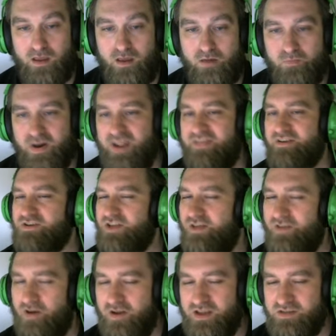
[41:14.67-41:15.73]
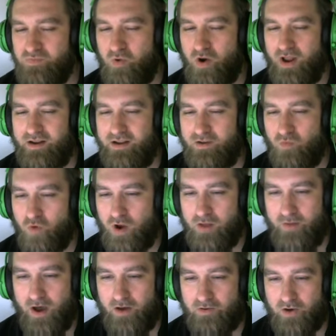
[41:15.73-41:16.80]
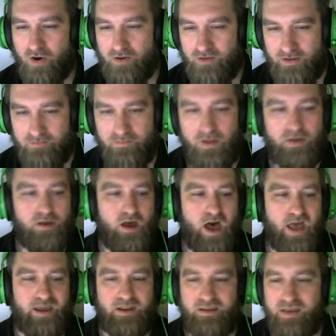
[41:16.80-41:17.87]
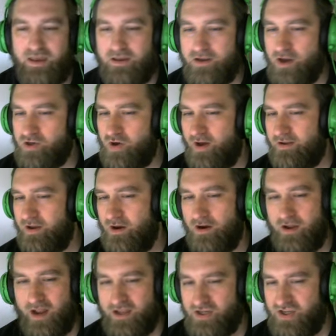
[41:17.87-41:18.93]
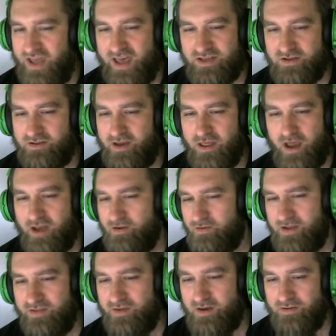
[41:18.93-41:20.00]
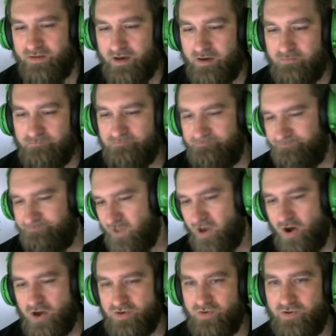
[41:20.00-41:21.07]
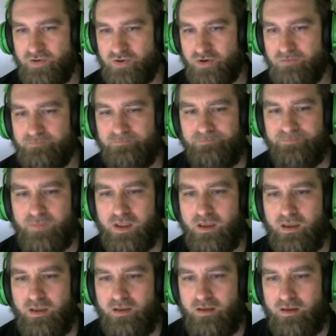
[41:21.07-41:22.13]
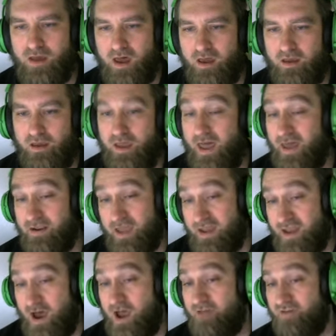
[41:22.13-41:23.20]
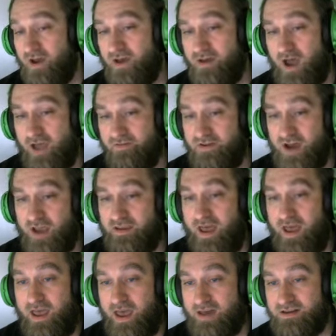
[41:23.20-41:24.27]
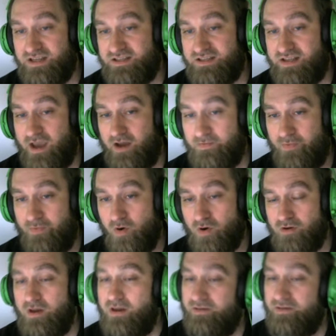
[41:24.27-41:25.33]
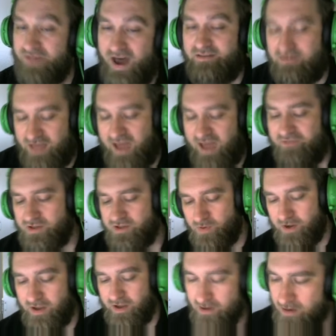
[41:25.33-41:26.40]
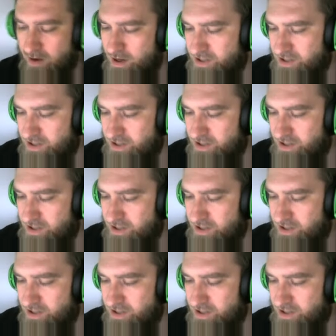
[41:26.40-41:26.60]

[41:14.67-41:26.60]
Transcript: But uh, there's nothing on his board I need to worry about currently. I get a Kikunojo out here and I just cancel the other. I don't need the the, the cost reducer. And, and now I have a I have a 9K and a 6K on the board. That that feels pretty good.